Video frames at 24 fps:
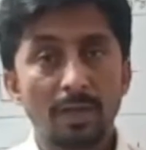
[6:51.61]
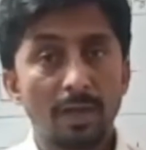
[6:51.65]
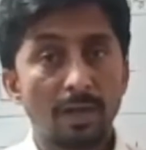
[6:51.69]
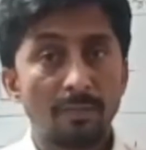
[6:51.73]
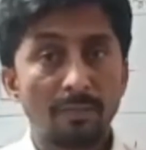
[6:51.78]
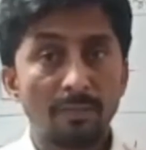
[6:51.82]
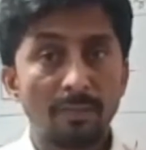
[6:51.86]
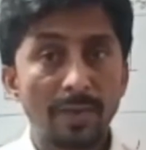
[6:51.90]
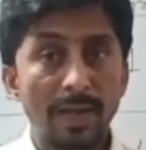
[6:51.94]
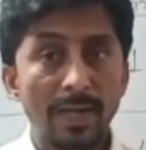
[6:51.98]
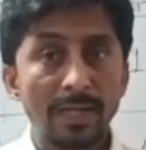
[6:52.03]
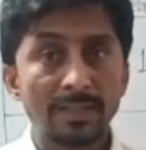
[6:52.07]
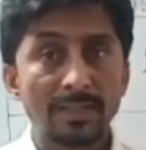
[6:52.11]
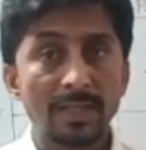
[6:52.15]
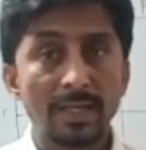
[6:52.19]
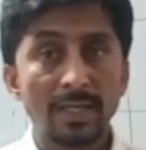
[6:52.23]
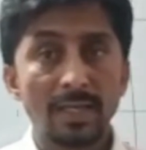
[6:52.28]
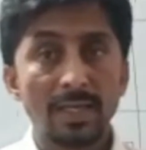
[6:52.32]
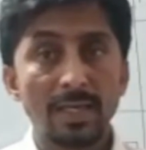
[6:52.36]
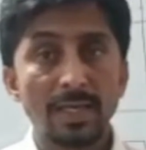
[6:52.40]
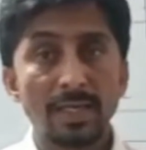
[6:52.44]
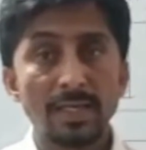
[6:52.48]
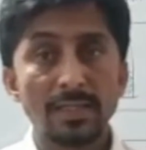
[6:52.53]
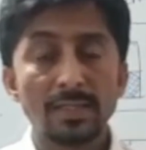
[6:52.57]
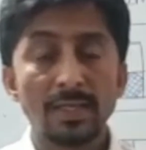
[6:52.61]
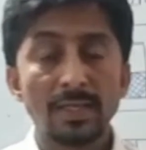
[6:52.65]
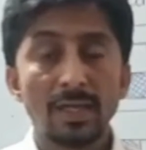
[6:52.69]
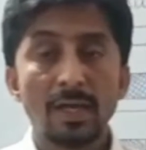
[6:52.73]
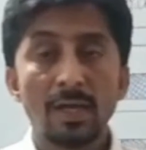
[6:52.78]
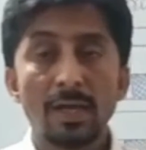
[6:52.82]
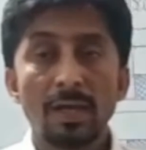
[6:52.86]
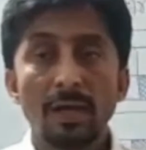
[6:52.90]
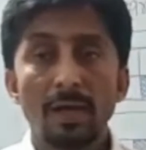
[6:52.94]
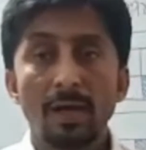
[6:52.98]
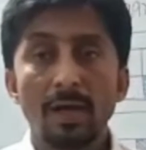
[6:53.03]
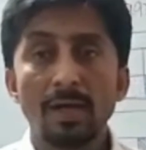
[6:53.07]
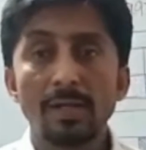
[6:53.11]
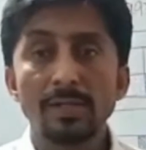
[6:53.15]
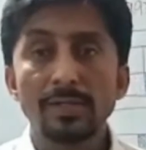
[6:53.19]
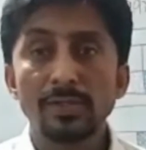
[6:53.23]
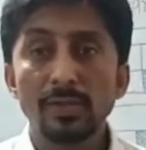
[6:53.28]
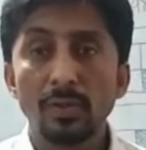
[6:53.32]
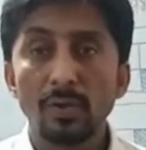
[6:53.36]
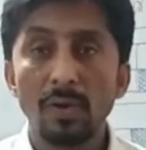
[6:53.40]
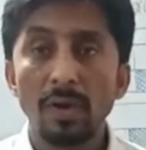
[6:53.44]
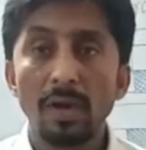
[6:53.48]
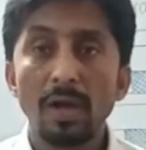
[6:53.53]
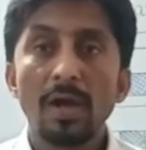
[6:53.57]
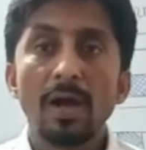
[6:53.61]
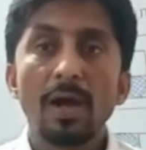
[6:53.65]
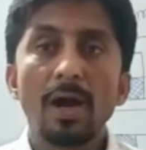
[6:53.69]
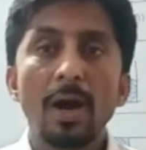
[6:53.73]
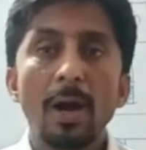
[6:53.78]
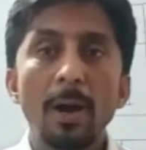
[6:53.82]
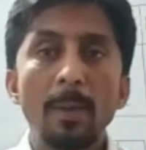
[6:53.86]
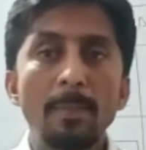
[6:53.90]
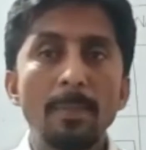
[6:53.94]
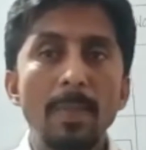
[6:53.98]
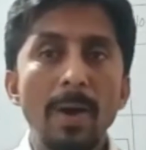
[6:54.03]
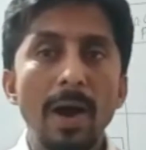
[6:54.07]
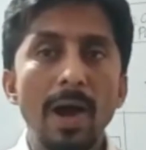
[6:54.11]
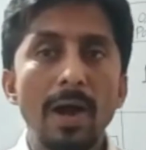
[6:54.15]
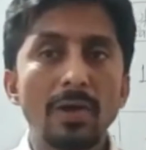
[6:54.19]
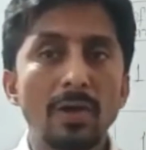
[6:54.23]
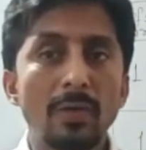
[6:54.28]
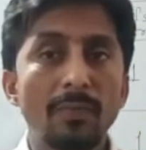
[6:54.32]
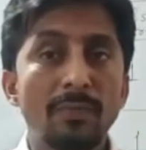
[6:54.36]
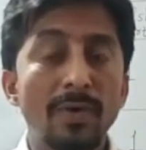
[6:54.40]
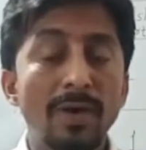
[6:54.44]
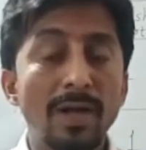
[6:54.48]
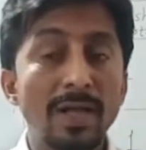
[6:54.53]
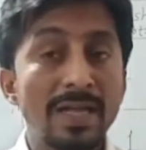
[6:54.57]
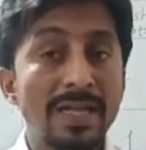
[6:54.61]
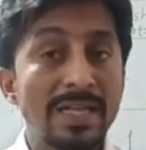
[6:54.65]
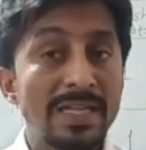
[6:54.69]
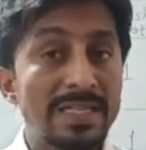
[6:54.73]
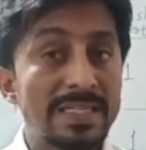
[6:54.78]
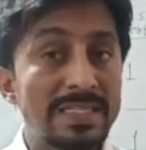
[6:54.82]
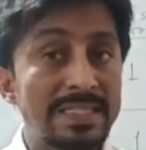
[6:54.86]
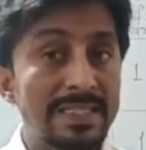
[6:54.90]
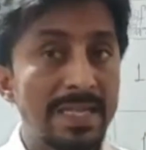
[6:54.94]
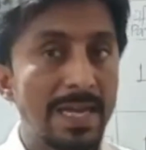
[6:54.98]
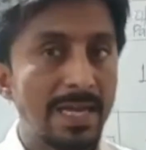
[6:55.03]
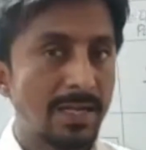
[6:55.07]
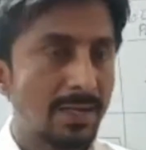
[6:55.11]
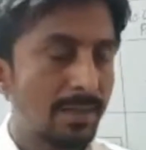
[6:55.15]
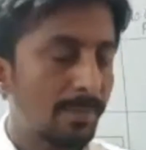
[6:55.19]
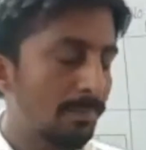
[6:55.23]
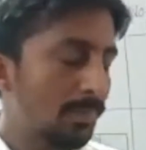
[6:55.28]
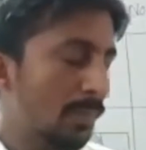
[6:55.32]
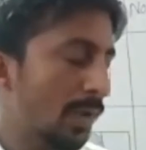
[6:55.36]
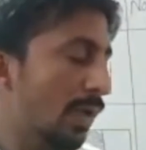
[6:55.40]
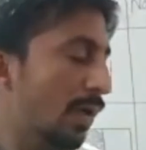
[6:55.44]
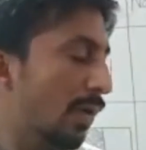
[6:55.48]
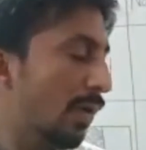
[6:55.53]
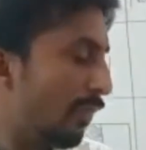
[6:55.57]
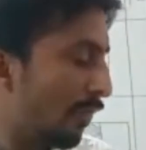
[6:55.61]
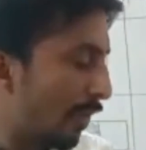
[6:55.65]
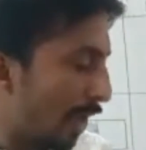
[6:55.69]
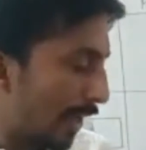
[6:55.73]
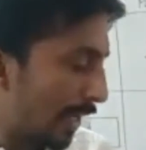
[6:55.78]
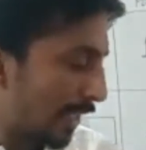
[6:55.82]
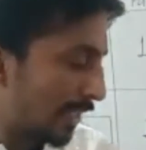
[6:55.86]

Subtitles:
A fraction is also a part of a set. For